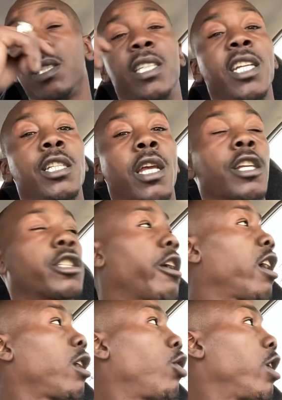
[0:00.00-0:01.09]
D.J.S, you
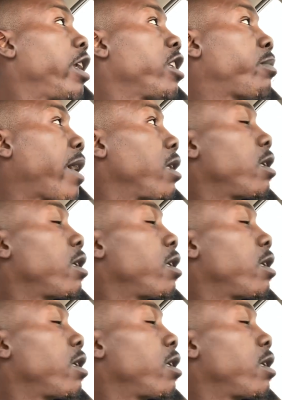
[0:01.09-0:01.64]
already know what it is, man.